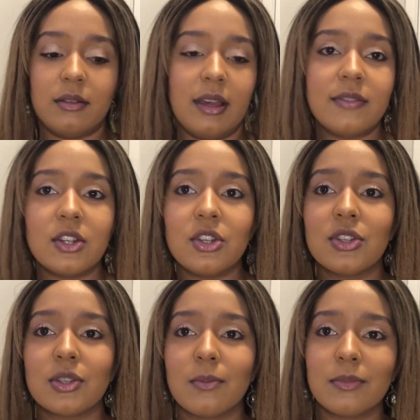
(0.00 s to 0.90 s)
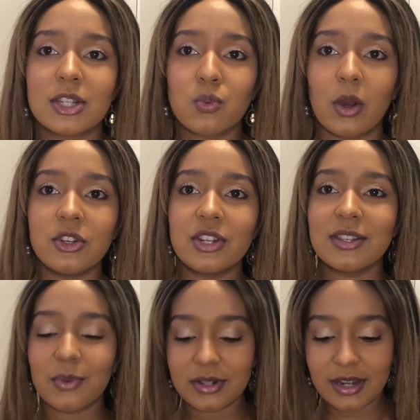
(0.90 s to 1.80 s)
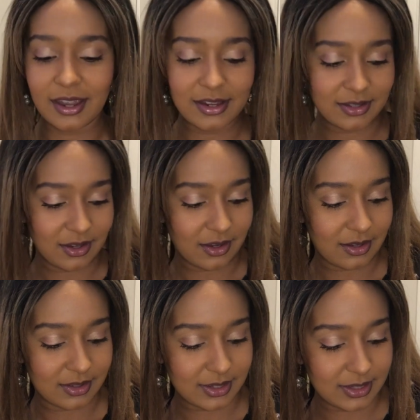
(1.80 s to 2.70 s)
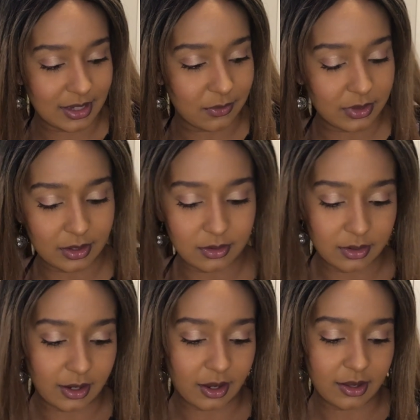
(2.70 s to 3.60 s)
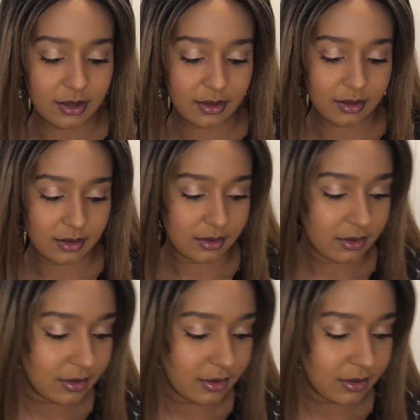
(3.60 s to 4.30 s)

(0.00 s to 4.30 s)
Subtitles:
I'll have to do some swatches one day so you can see what they look like.